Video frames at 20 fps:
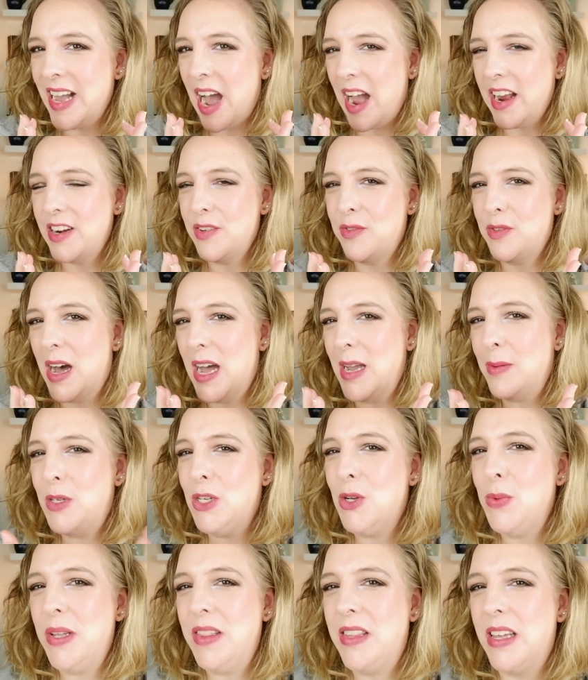kind of vibe
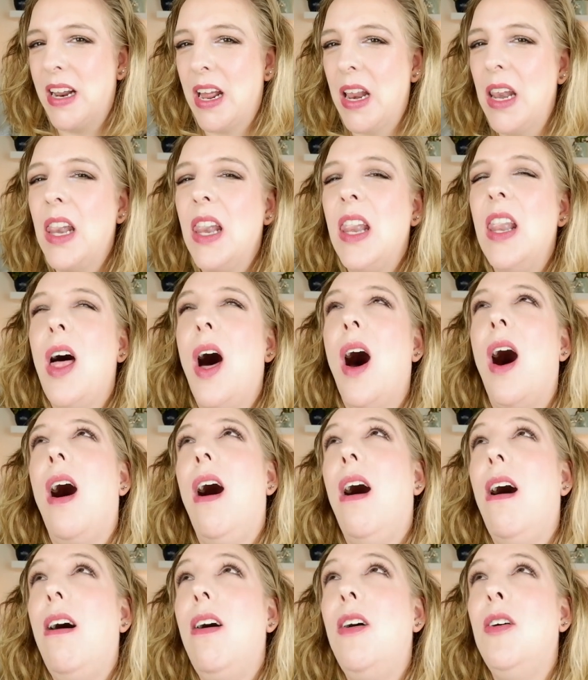to it that I
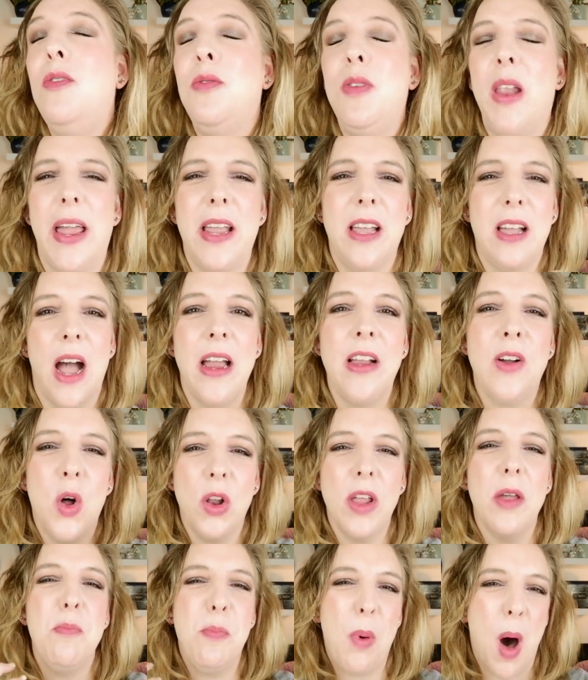love. Like, I
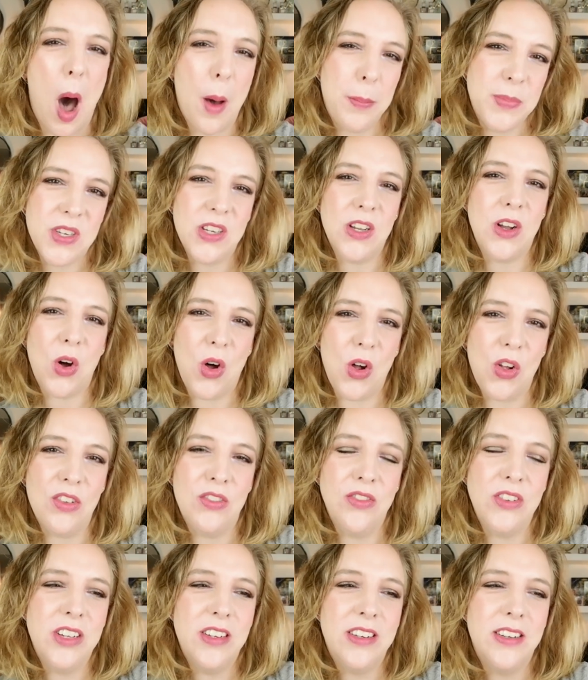call it
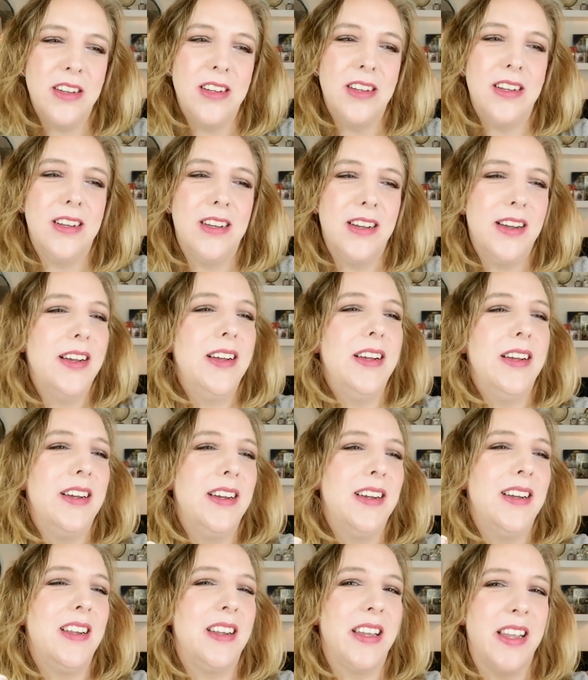popsicle.
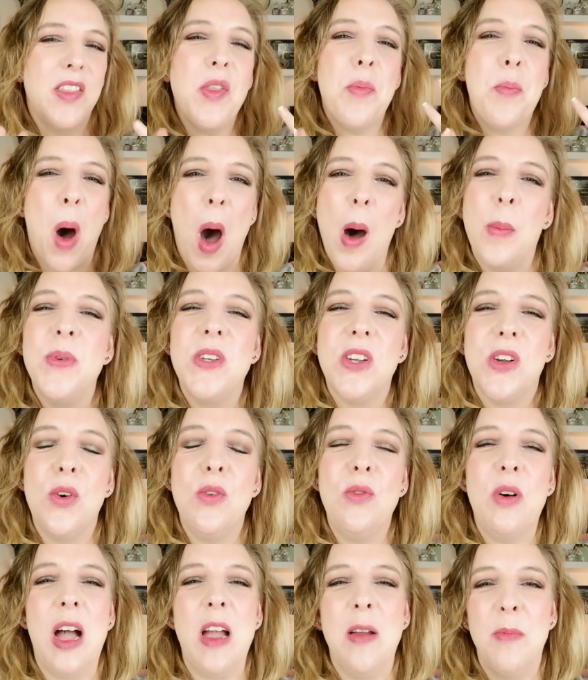Like the
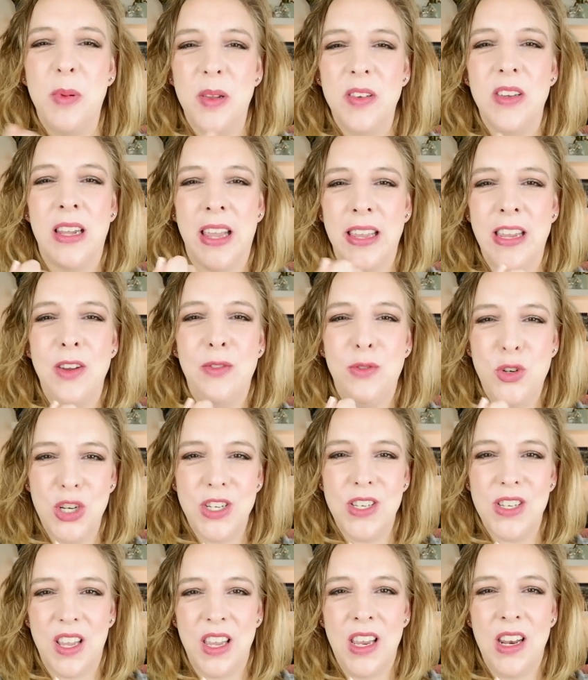popsicle vibe, like you've
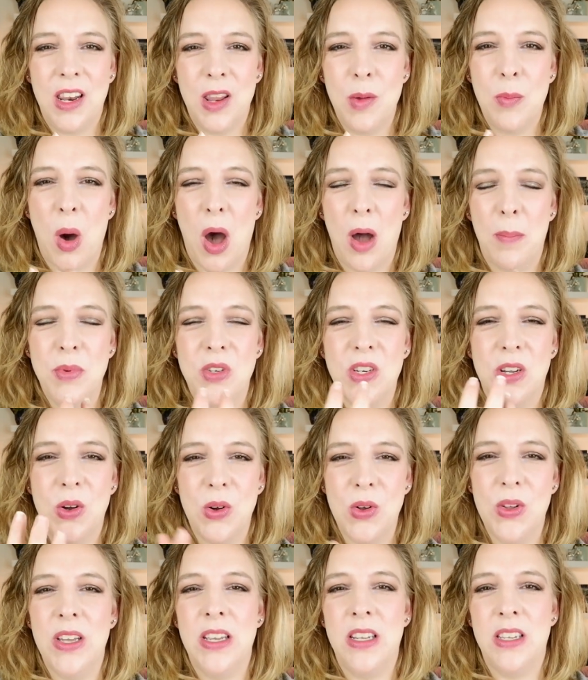just eaten the
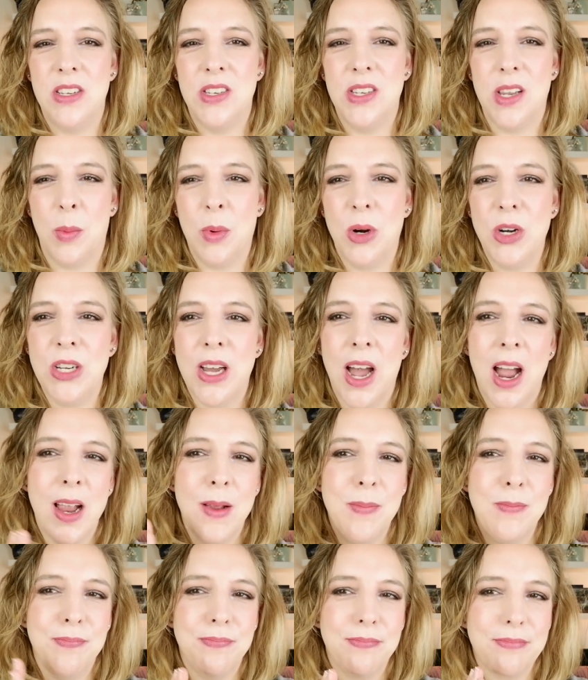popsicle in the
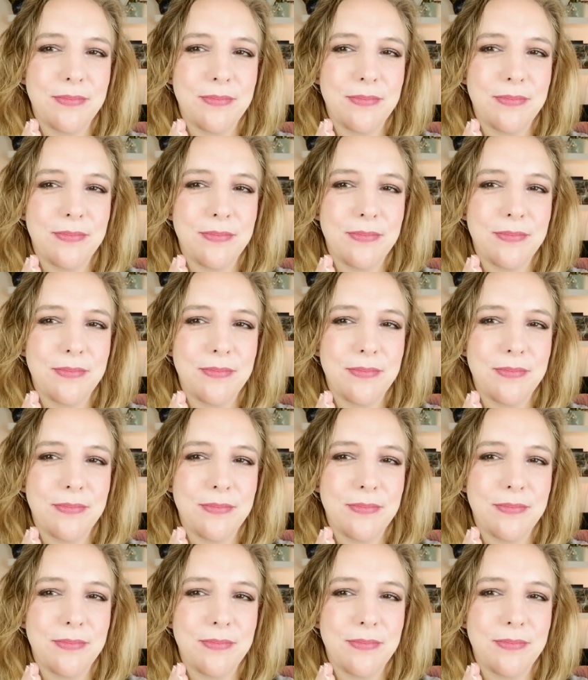summertime.